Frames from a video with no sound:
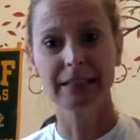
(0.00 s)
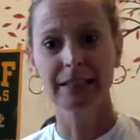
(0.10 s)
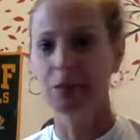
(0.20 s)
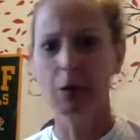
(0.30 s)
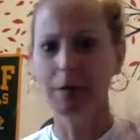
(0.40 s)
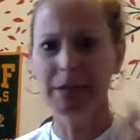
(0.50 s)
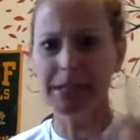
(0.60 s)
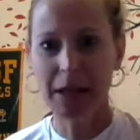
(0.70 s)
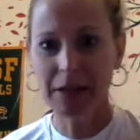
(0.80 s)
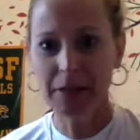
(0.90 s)
No, I'm not
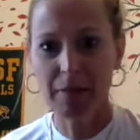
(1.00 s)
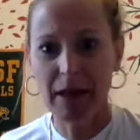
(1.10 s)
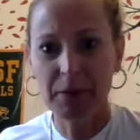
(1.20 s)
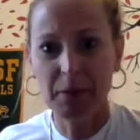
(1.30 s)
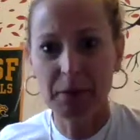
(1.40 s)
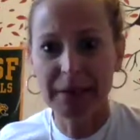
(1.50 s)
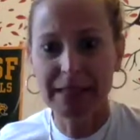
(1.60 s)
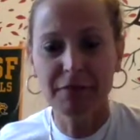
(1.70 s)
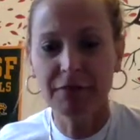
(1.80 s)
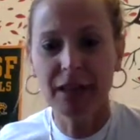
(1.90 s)
talking about the birdie
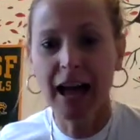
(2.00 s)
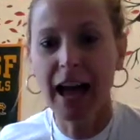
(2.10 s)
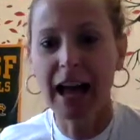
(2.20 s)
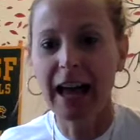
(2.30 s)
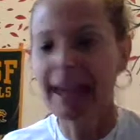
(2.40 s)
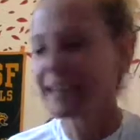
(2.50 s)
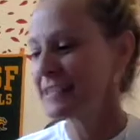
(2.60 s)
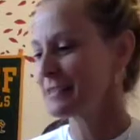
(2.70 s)
that flies.